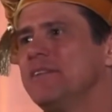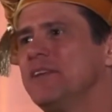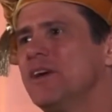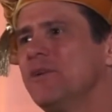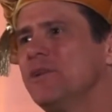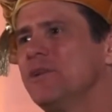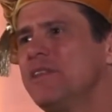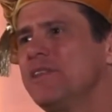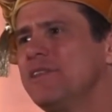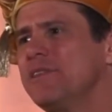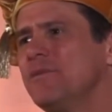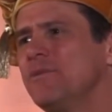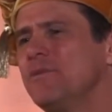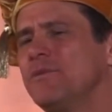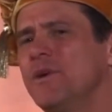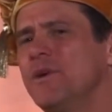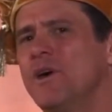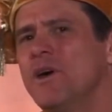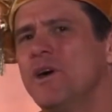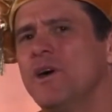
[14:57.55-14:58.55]
the
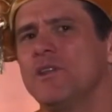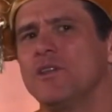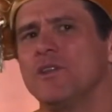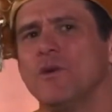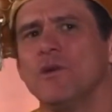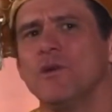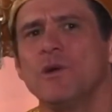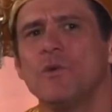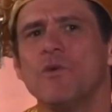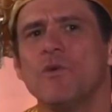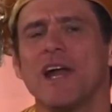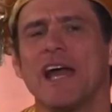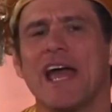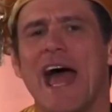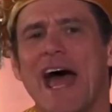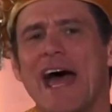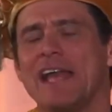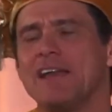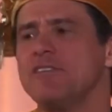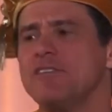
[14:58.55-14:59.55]
only one I
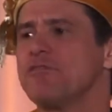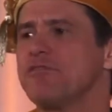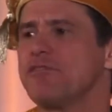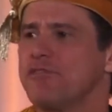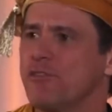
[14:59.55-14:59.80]
hadn't